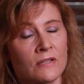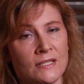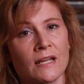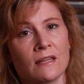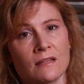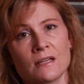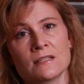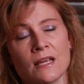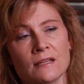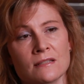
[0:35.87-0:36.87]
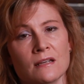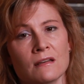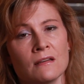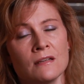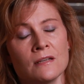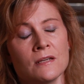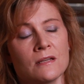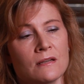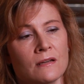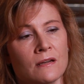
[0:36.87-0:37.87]
the diet that it takes
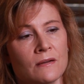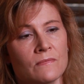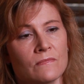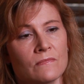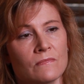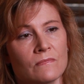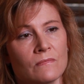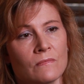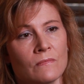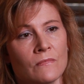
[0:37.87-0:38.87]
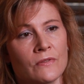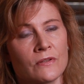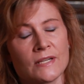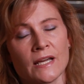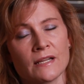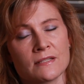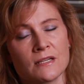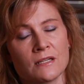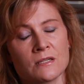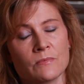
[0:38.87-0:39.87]
in. The diets
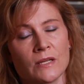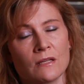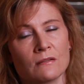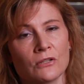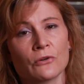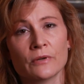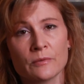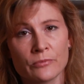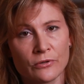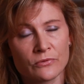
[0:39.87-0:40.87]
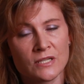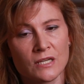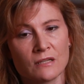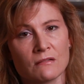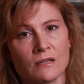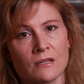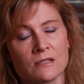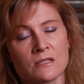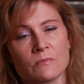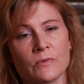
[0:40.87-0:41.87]
need to be lower in protein. They
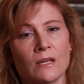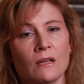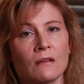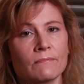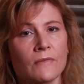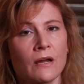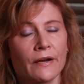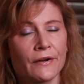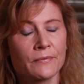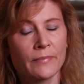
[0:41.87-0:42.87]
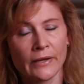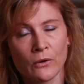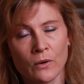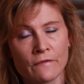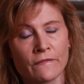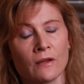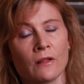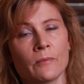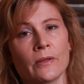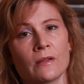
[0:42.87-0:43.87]
need to be higher in
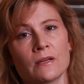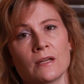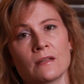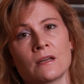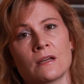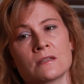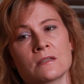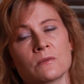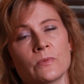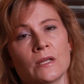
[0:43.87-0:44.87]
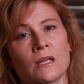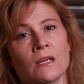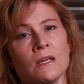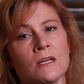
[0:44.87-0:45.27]
bioavailability. They need to be